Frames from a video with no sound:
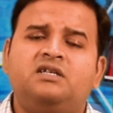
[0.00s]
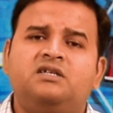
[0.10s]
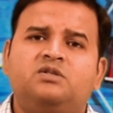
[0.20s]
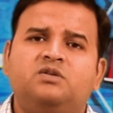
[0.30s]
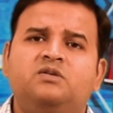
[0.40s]

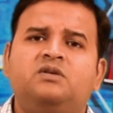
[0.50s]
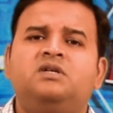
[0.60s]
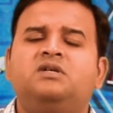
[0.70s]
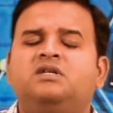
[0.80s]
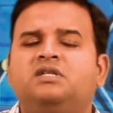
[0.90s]
So,
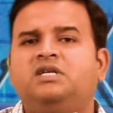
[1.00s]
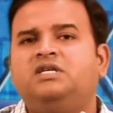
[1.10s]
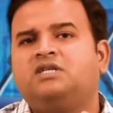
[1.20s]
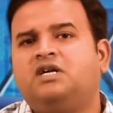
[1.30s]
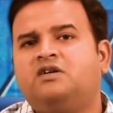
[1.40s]
these
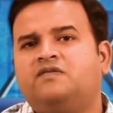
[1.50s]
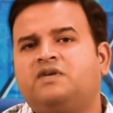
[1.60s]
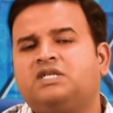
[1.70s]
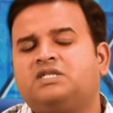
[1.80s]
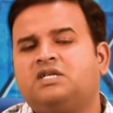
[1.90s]
kind of
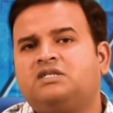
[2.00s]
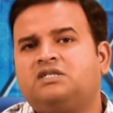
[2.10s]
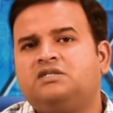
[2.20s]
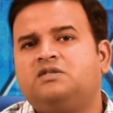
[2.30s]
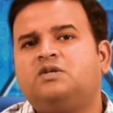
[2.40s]

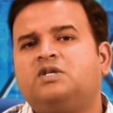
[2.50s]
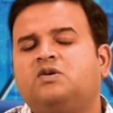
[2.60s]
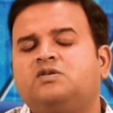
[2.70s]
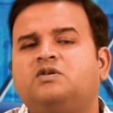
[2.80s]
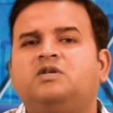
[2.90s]
constructions you can
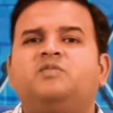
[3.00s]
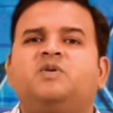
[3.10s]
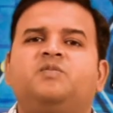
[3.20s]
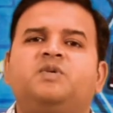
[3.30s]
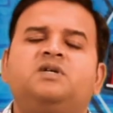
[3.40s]
also
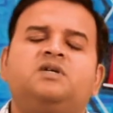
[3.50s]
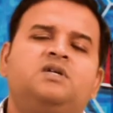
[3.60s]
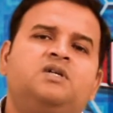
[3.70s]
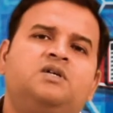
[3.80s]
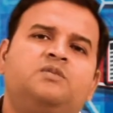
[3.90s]
remember,
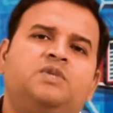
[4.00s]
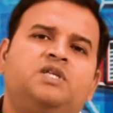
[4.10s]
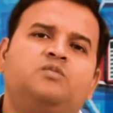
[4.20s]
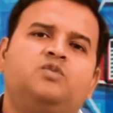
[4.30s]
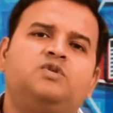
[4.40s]
but the
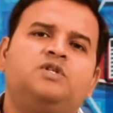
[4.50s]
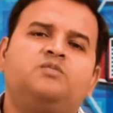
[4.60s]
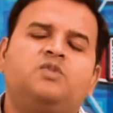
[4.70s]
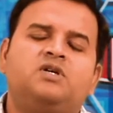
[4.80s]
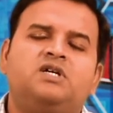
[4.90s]
most
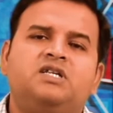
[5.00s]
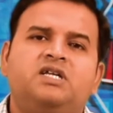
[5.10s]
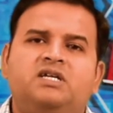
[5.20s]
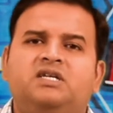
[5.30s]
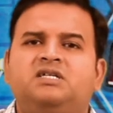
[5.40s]
important
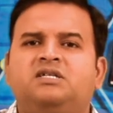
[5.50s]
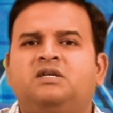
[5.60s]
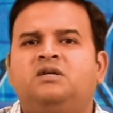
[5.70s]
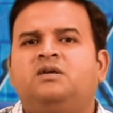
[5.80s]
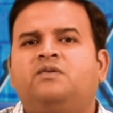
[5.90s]
thing is
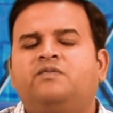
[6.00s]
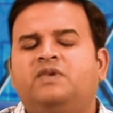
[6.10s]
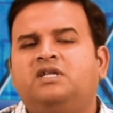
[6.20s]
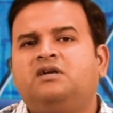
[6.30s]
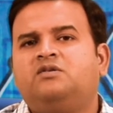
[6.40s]

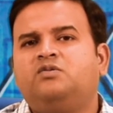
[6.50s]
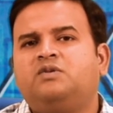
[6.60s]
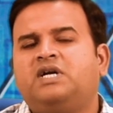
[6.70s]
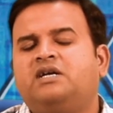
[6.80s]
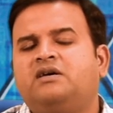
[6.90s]
whether to
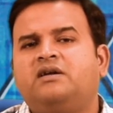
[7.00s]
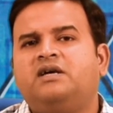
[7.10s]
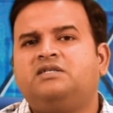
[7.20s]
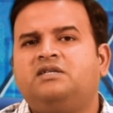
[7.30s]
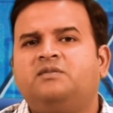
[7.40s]

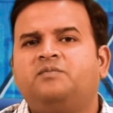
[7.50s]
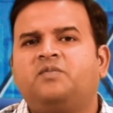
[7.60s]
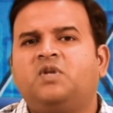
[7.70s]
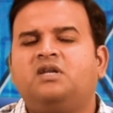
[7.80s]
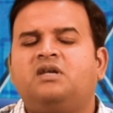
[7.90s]
categorize them
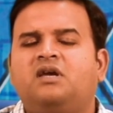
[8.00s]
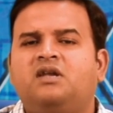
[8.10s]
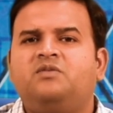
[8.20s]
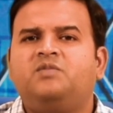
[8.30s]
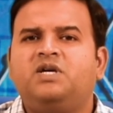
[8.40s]
in
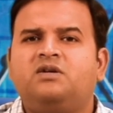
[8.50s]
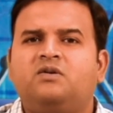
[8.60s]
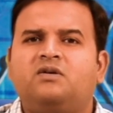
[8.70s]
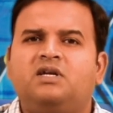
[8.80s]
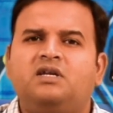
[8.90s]
animate
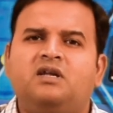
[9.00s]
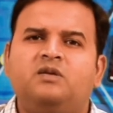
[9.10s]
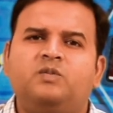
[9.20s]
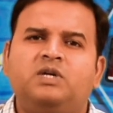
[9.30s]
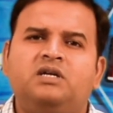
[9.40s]
or
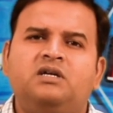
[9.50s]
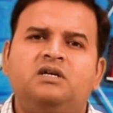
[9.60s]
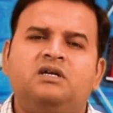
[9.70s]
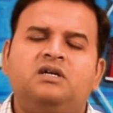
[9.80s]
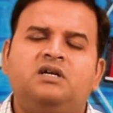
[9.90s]
inanimate
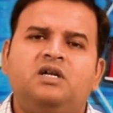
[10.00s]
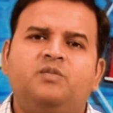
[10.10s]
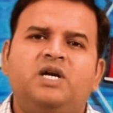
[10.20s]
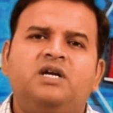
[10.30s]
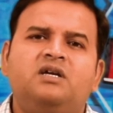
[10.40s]

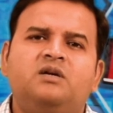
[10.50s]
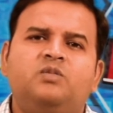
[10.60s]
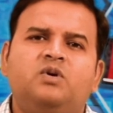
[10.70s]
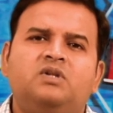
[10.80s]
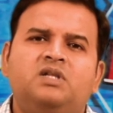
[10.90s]
depending
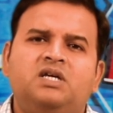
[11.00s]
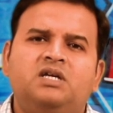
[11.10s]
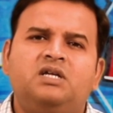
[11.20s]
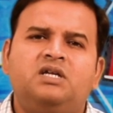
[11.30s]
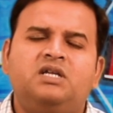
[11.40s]
upon their
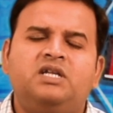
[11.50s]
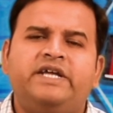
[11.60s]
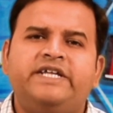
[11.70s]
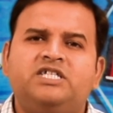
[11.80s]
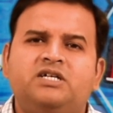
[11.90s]

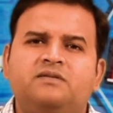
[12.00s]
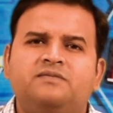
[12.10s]
nature.